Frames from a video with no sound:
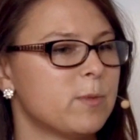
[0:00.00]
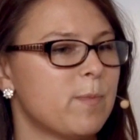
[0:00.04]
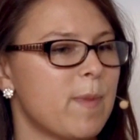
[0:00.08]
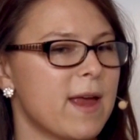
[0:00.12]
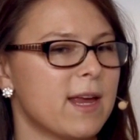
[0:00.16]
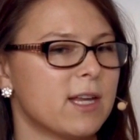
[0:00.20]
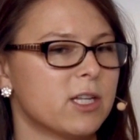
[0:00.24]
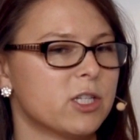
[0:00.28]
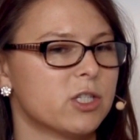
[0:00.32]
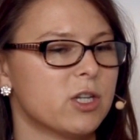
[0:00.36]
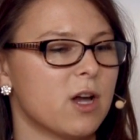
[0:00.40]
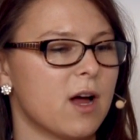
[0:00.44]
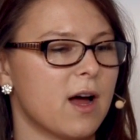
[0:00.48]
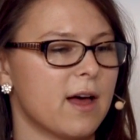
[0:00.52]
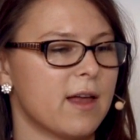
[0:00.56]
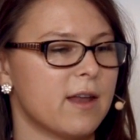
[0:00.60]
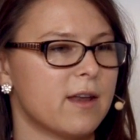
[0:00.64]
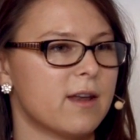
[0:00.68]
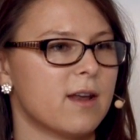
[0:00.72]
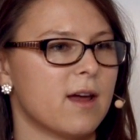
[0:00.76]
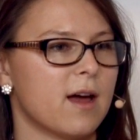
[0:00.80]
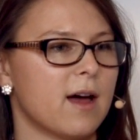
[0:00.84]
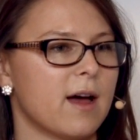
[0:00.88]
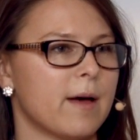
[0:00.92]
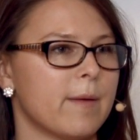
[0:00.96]
based
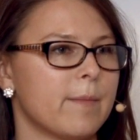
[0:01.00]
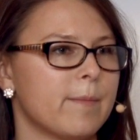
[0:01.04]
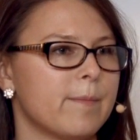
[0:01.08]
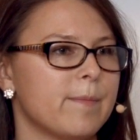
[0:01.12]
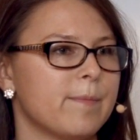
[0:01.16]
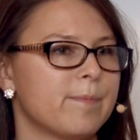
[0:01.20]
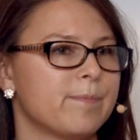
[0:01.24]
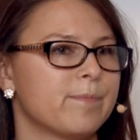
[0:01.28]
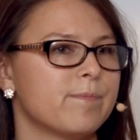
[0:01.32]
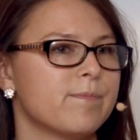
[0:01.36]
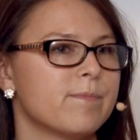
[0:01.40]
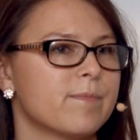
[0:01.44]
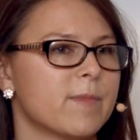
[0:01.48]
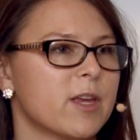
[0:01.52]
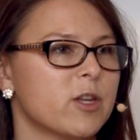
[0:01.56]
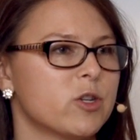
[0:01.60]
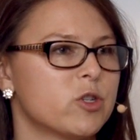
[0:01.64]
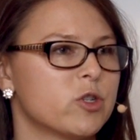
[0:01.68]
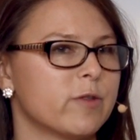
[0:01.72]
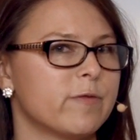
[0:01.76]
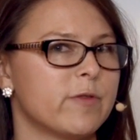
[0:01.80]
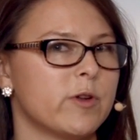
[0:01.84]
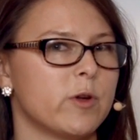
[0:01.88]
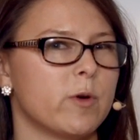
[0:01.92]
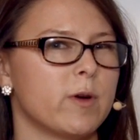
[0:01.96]
on um,
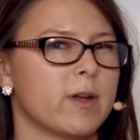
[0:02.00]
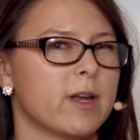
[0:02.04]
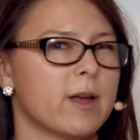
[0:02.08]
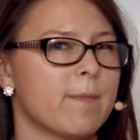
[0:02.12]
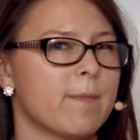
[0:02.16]
interviewing